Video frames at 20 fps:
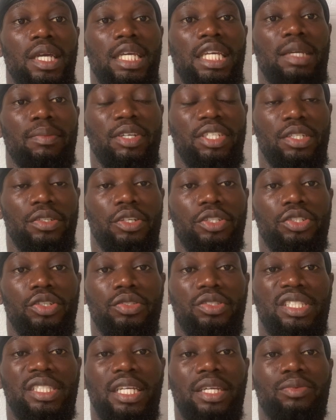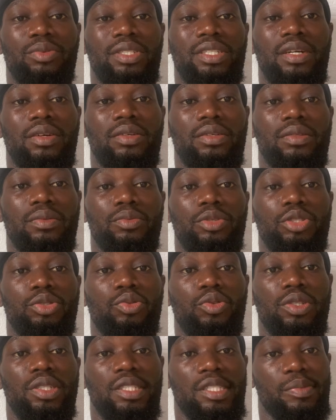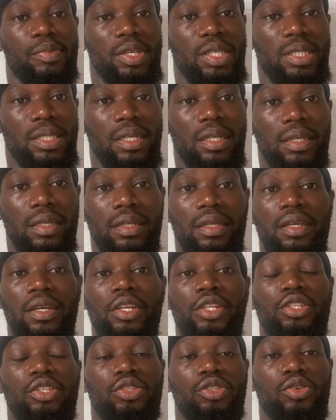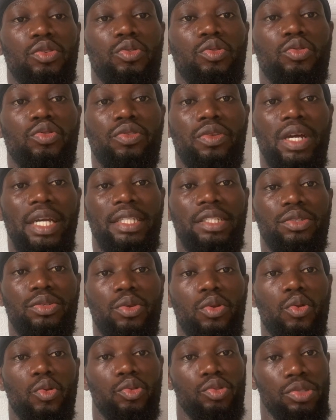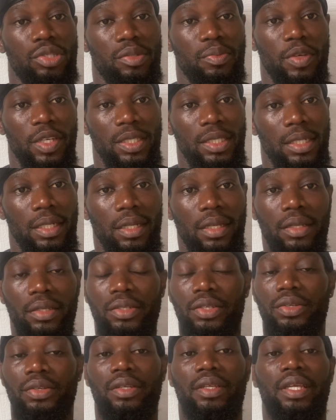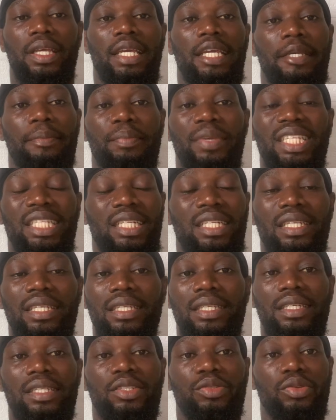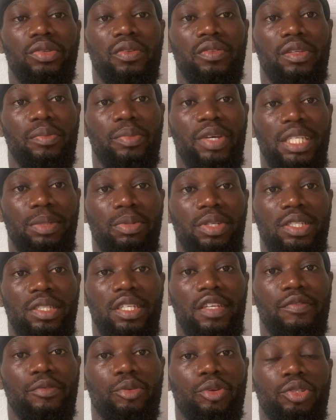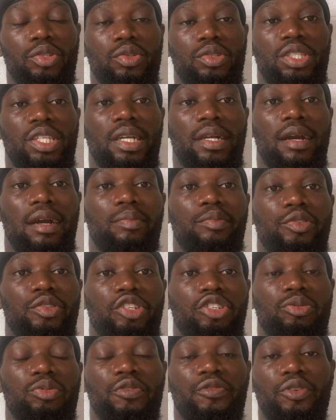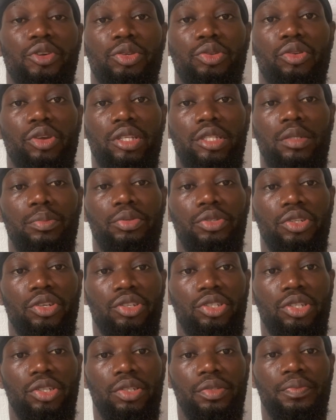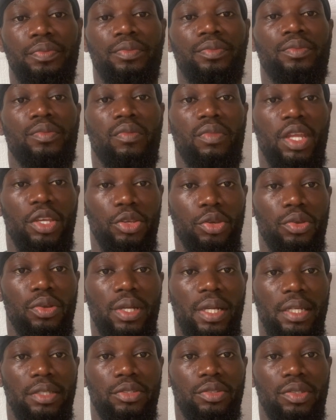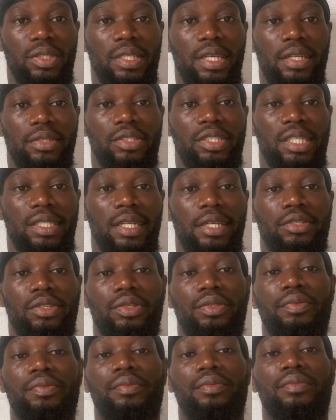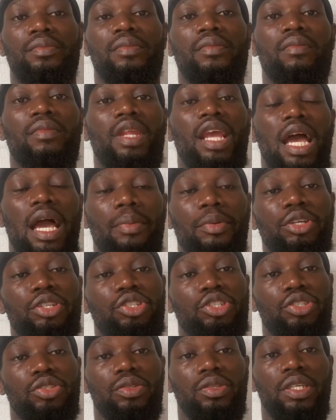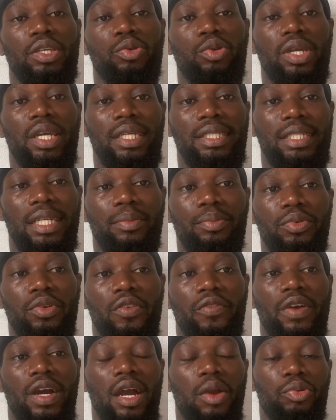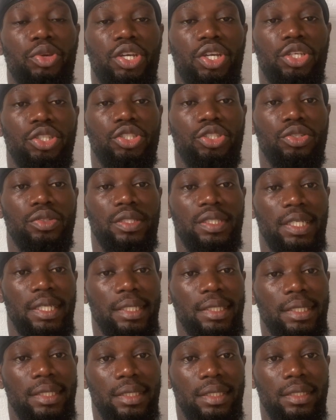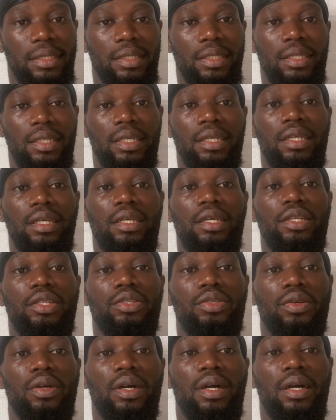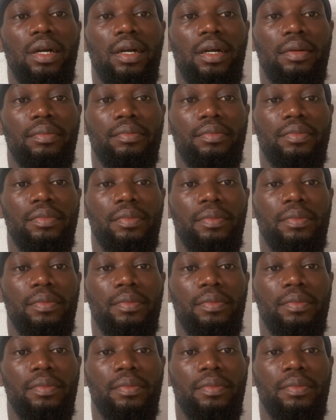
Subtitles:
image generation to check which one is better, to know who writes codes better. So basically it's one of the best ways if you want to check out models before you go into production. You can use that to check that. So I'm going to show you a quick example of how we can use this to